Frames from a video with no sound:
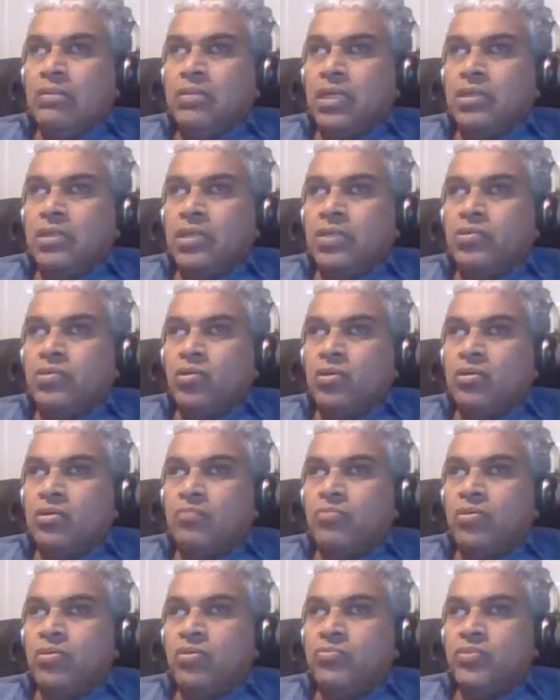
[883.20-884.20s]
that I talked
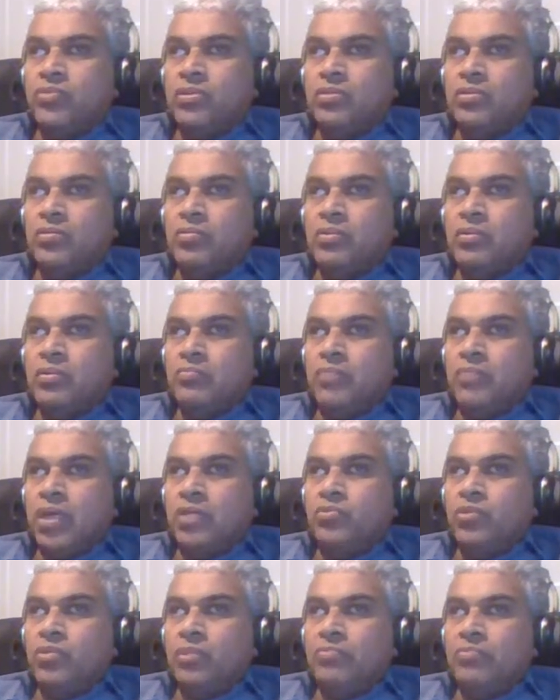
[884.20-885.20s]
about with
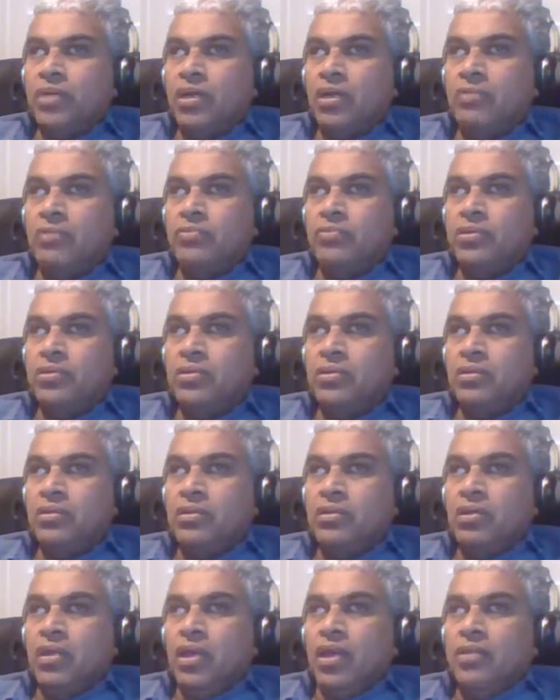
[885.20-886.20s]
Manuel Malaver,
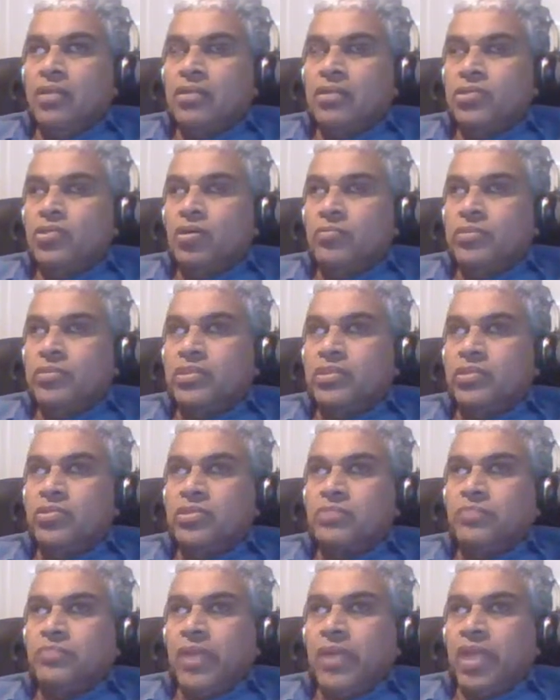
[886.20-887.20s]
and the geometry
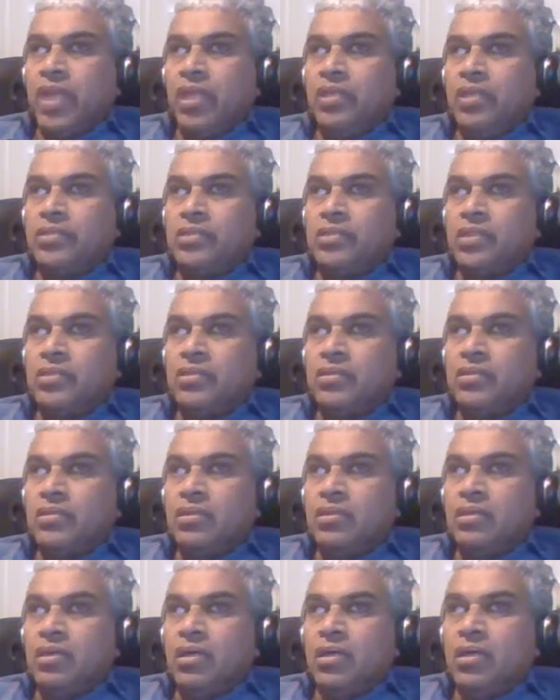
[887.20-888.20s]
of space and
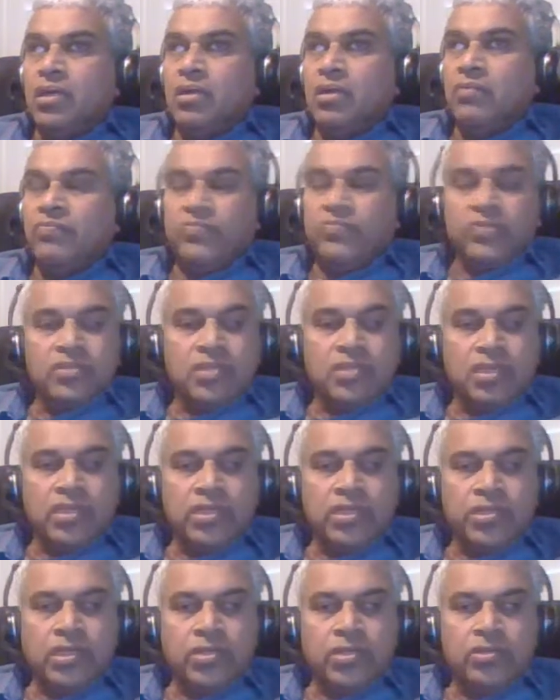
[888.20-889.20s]
first
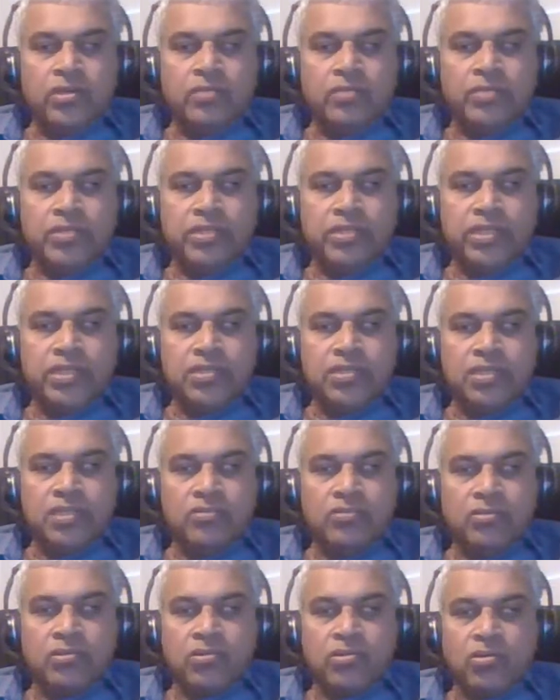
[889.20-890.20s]
official geometries
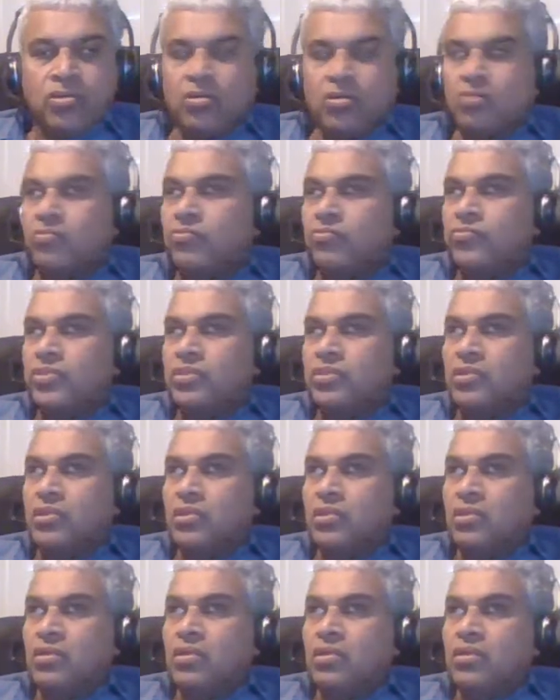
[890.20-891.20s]
that are talked
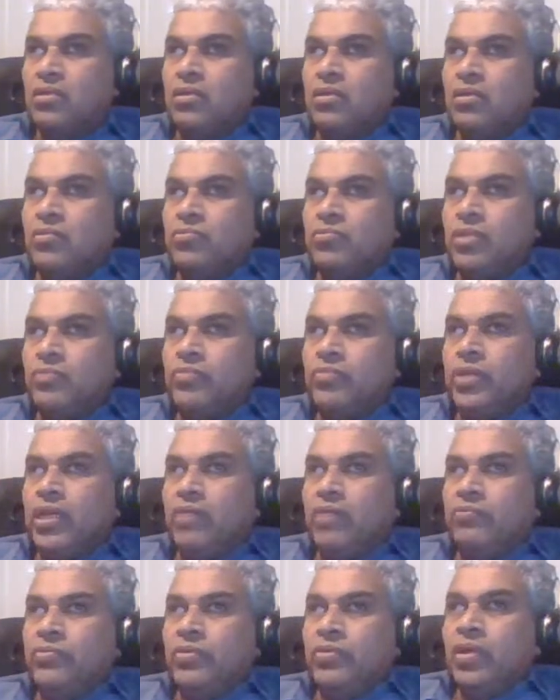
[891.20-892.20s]
with, that we
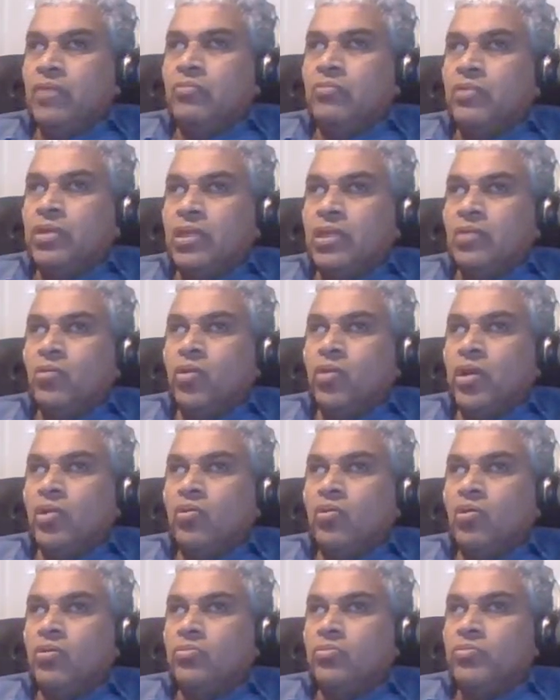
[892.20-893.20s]
have
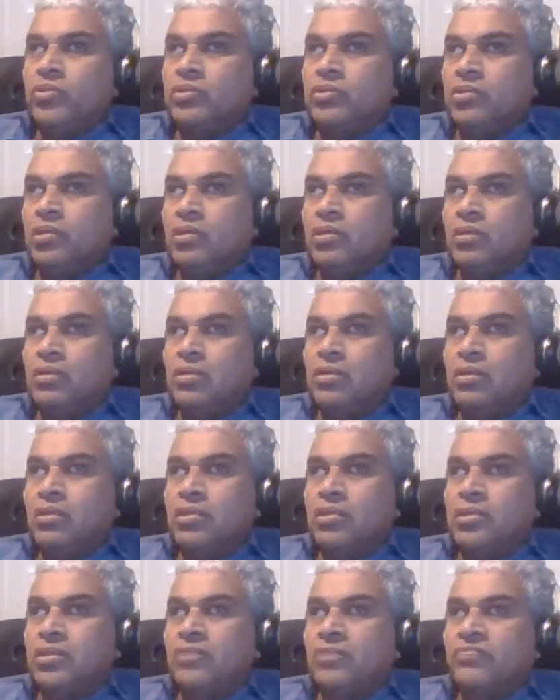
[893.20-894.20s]
going on with
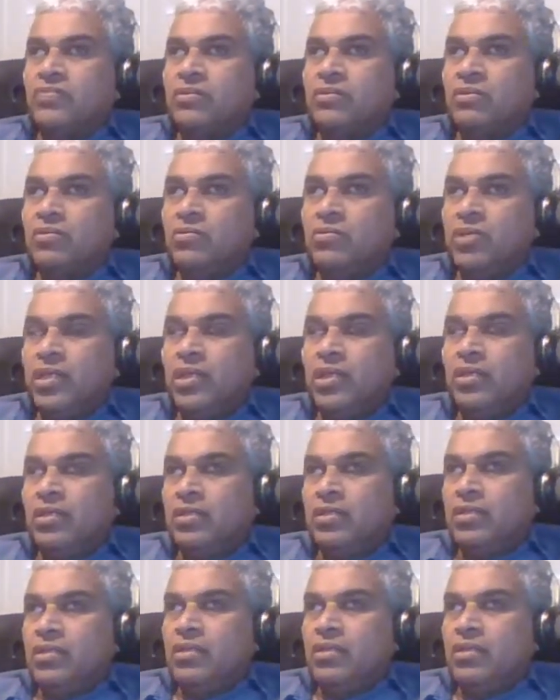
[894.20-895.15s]
Christopher Emil,